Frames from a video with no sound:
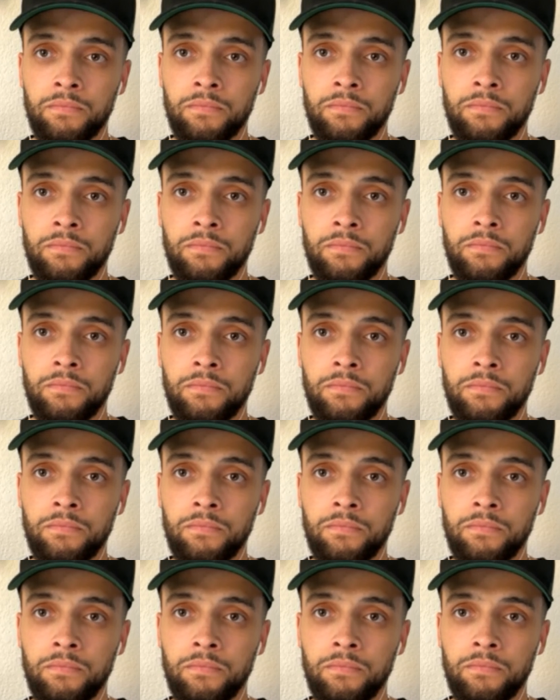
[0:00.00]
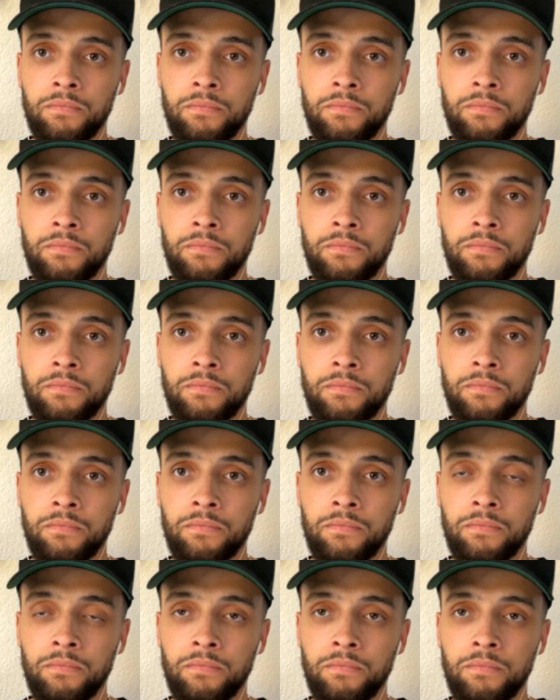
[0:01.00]

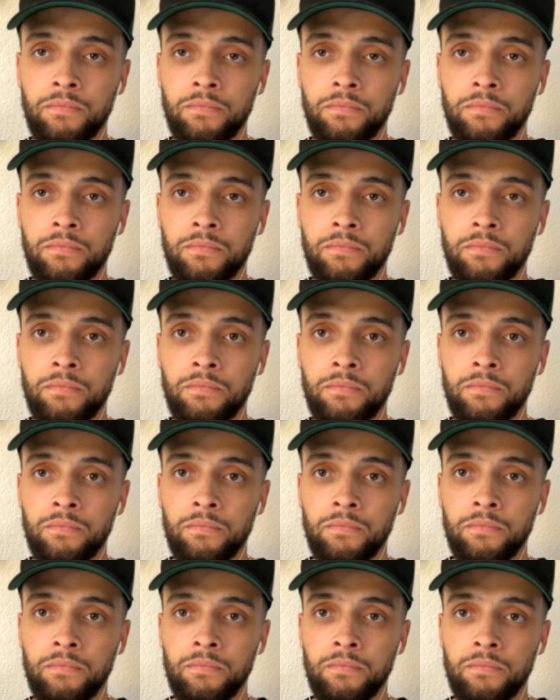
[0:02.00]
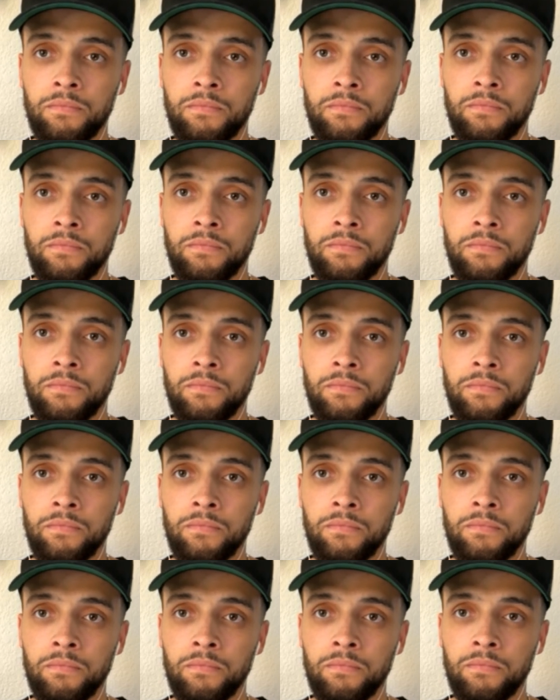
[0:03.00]

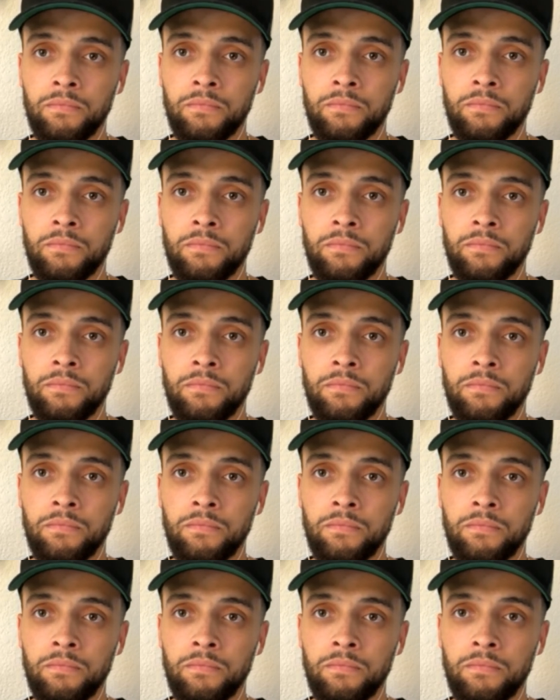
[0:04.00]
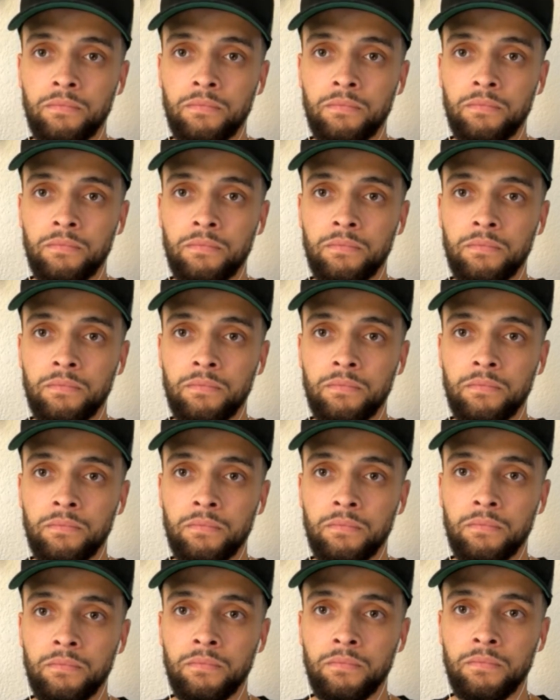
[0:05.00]

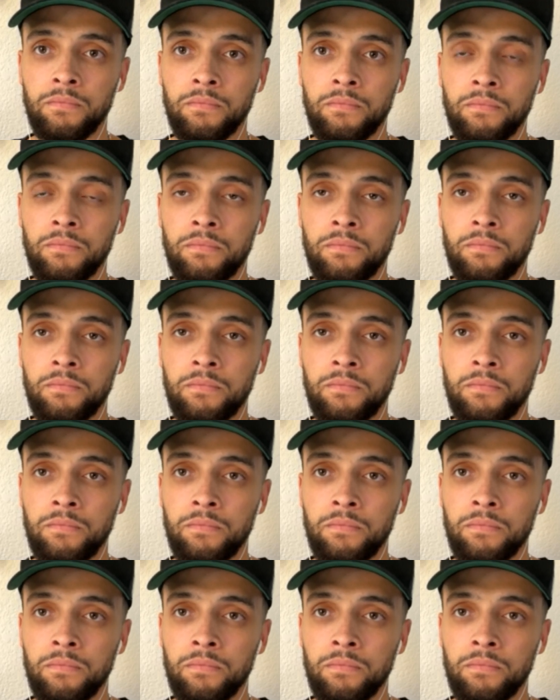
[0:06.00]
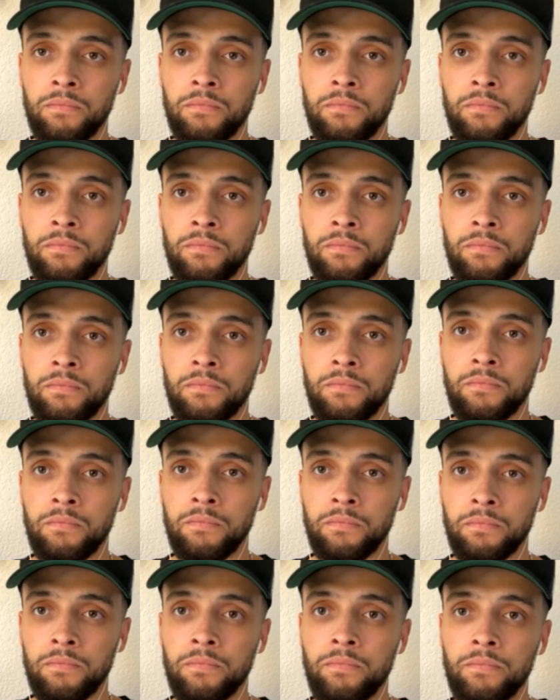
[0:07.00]
(not speaking)